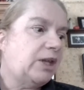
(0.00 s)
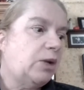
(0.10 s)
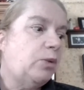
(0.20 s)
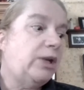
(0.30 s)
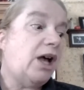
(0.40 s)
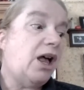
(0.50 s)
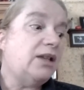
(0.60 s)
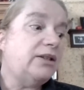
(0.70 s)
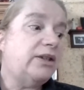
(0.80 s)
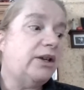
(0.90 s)
we
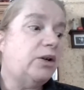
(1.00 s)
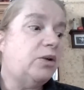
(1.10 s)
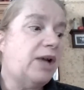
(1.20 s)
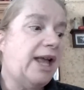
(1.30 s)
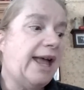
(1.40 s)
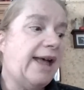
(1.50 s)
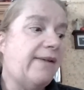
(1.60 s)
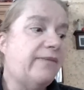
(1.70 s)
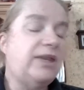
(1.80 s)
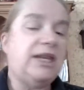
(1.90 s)
also
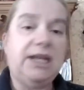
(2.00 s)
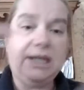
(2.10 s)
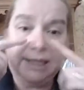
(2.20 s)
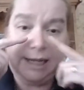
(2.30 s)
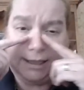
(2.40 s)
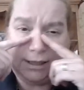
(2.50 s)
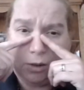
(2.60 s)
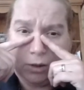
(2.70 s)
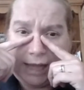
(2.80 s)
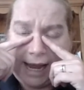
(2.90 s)
have the
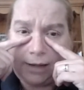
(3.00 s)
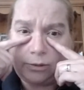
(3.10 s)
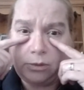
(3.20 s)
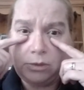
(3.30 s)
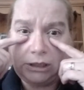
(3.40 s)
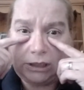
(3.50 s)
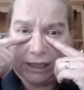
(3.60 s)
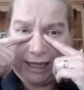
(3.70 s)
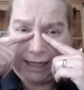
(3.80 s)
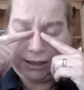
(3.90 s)
nasolacrimal
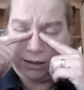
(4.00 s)
glands.